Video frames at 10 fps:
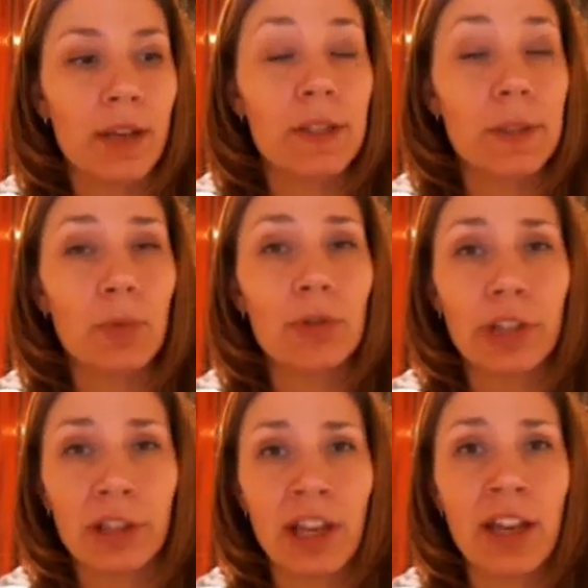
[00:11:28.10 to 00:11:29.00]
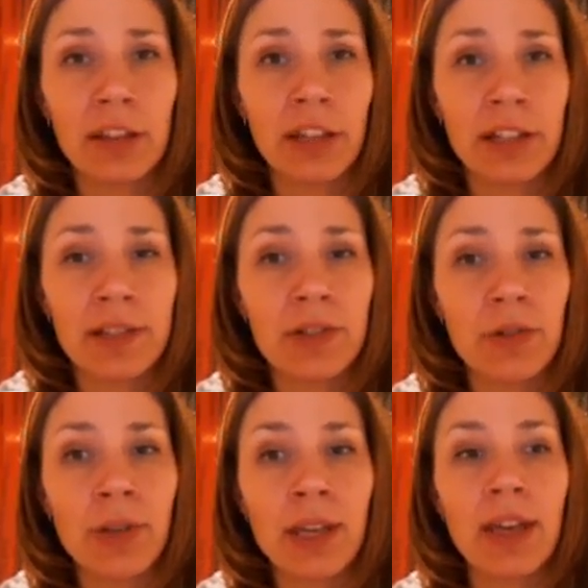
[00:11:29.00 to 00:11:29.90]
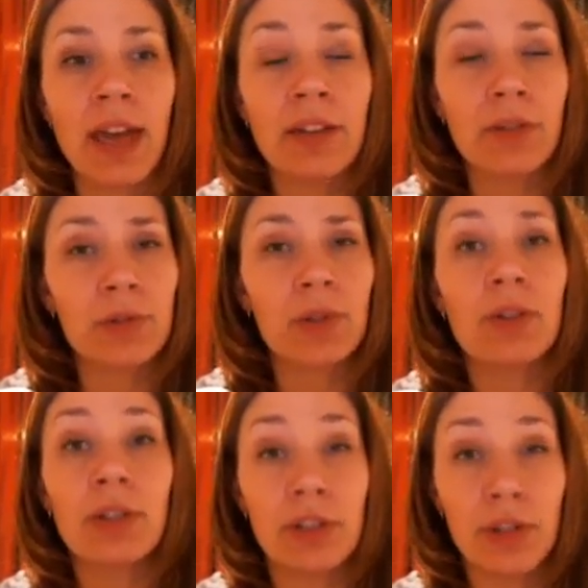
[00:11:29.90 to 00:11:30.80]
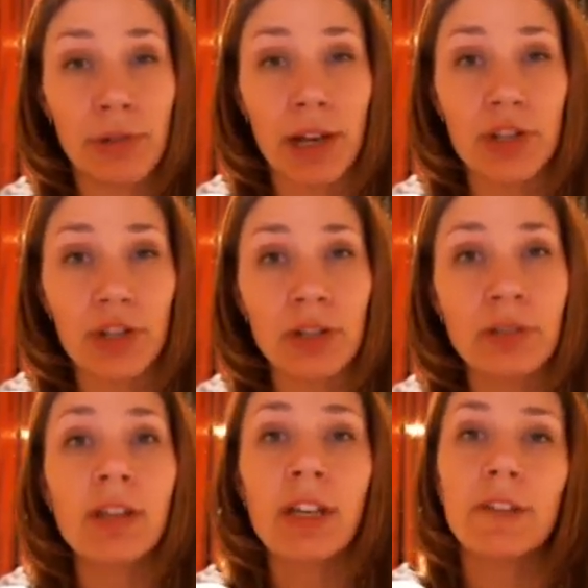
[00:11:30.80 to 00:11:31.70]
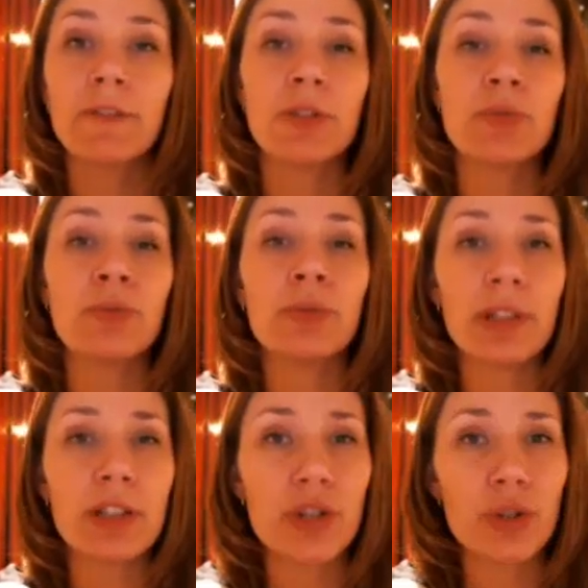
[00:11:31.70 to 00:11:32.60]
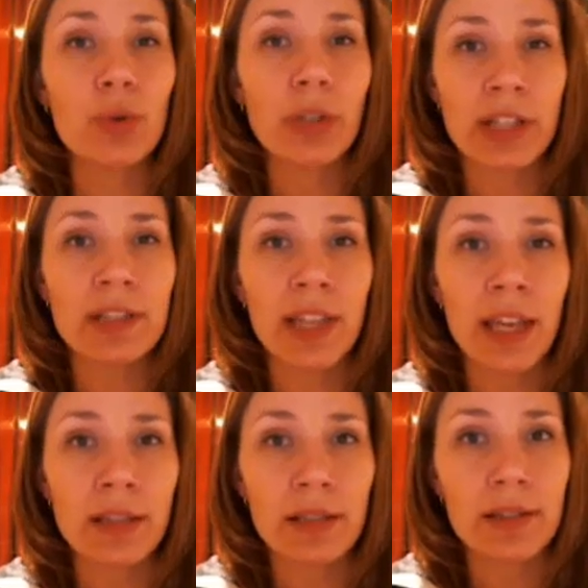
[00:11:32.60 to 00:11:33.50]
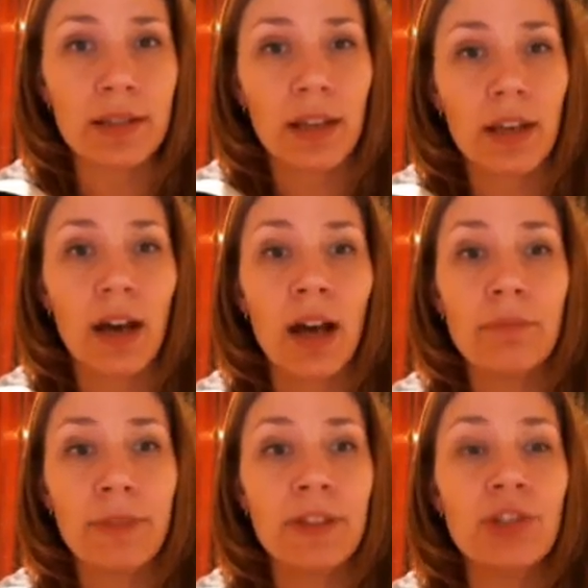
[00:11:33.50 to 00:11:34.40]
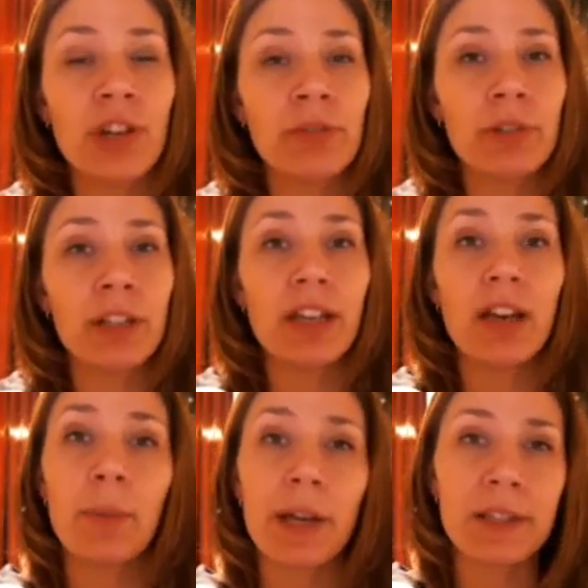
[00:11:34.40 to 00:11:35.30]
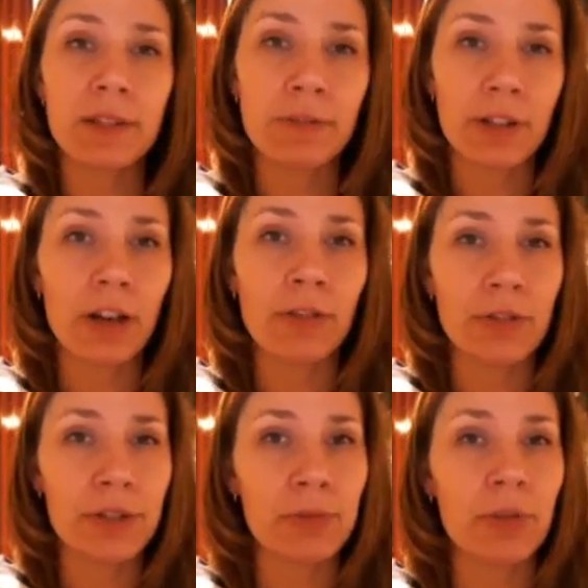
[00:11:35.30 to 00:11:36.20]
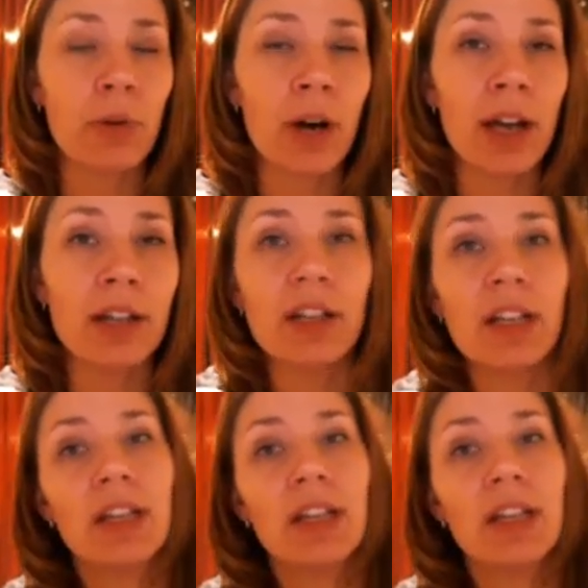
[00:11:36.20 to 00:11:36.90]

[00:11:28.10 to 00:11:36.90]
the sport that the athlete is doing, and also the duration. If it's really short, intense, then generally a passive recovery is required.